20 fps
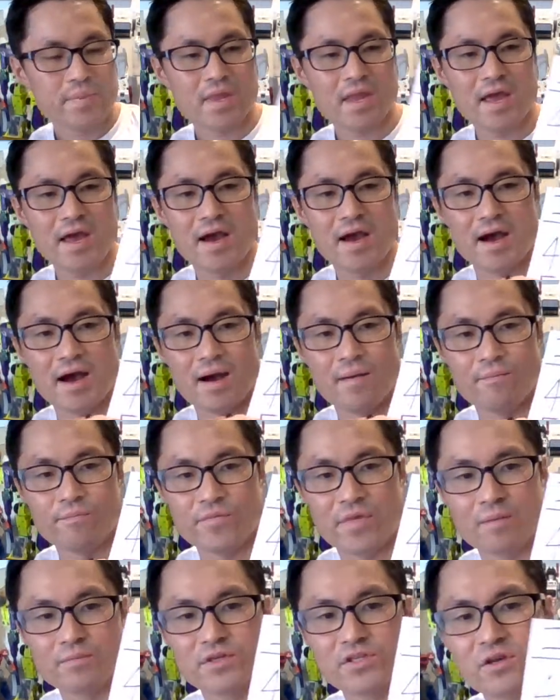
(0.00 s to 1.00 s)
I'm
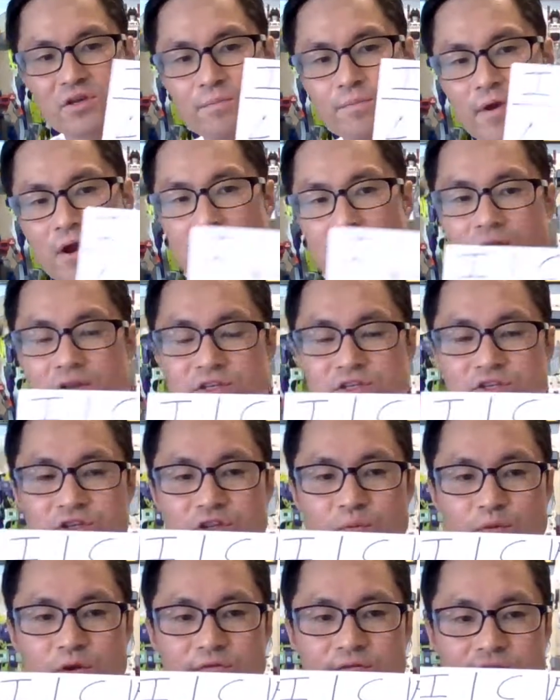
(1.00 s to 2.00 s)
just comparing this to
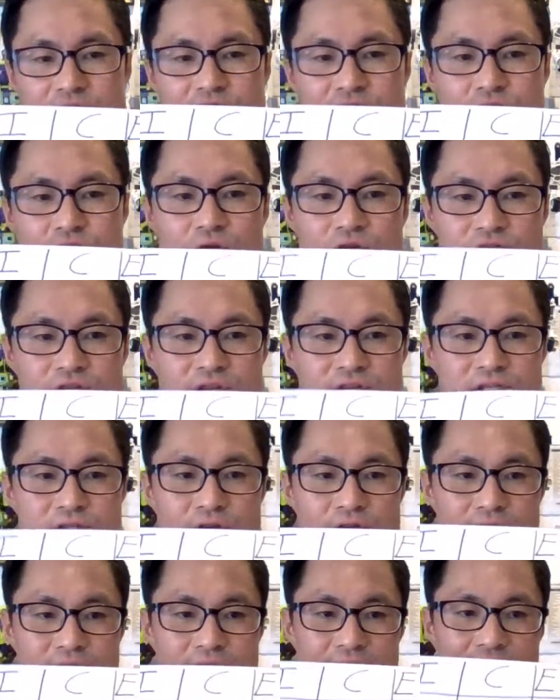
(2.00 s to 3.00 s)
the perfect score, so this is
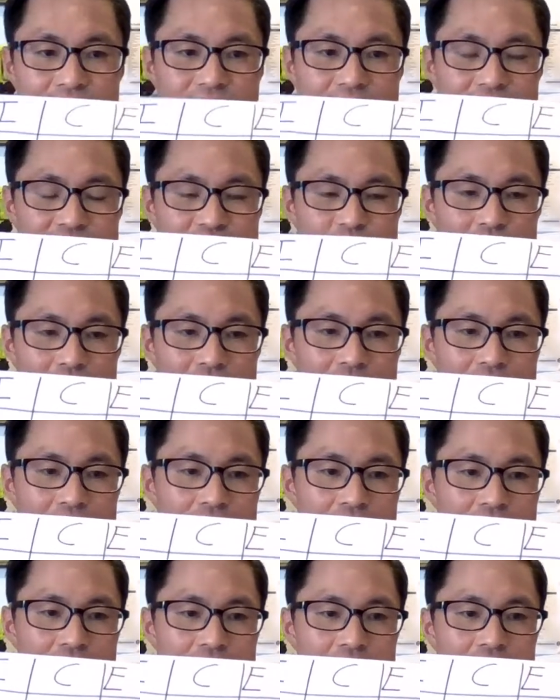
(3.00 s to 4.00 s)
not another test, but
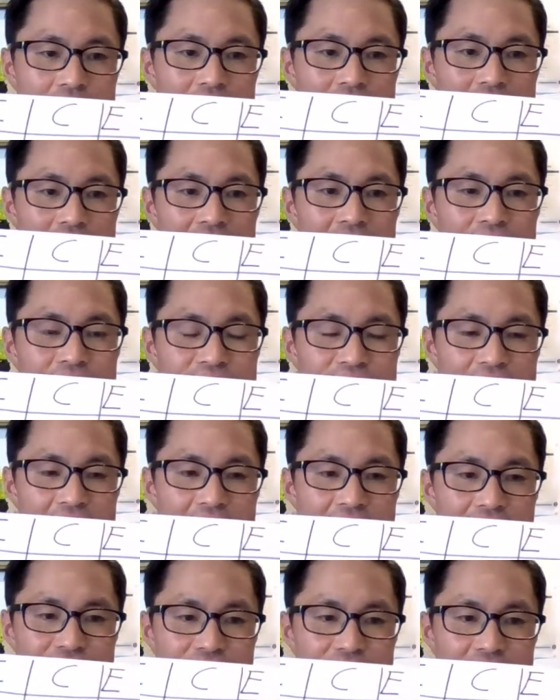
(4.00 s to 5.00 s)
out of
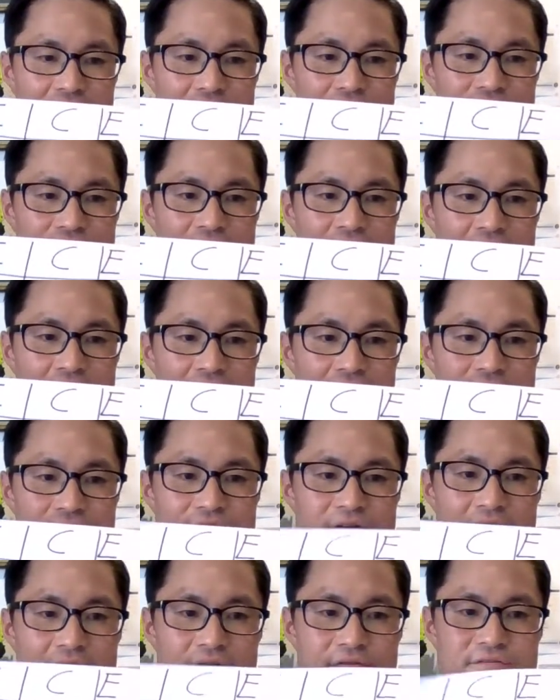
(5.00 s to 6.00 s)
5, you have 5,
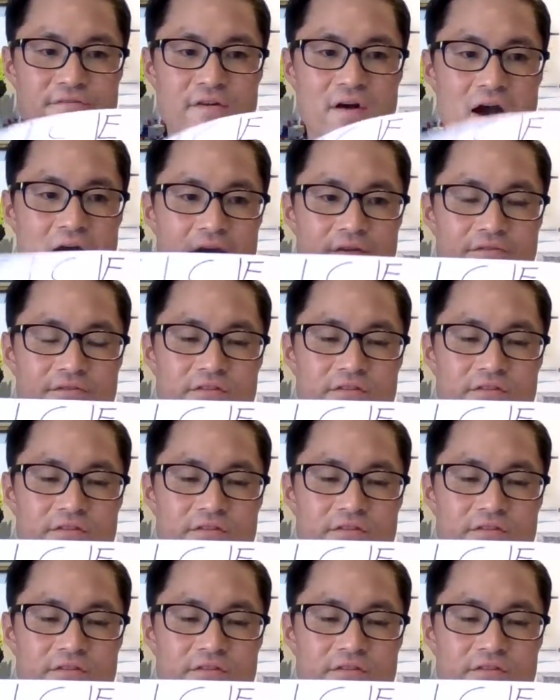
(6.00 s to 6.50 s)
5, 5.